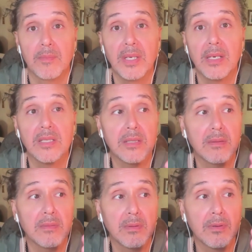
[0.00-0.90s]
because
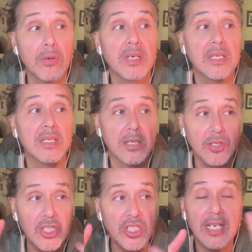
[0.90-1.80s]
there is
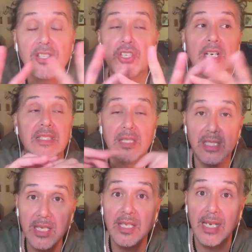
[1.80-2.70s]
such a
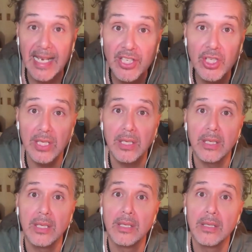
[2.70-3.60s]
disconnection
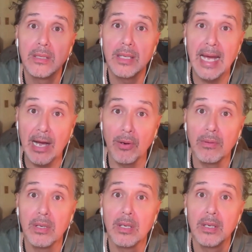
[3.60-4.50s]
now
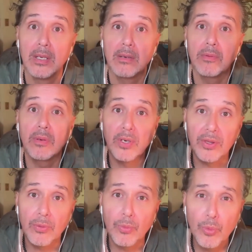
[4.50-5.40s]
with what
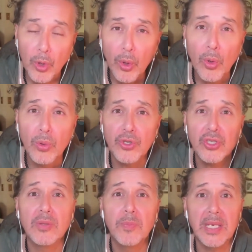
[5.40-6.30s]
the role
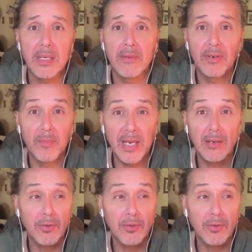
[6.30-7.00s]
should be of a male.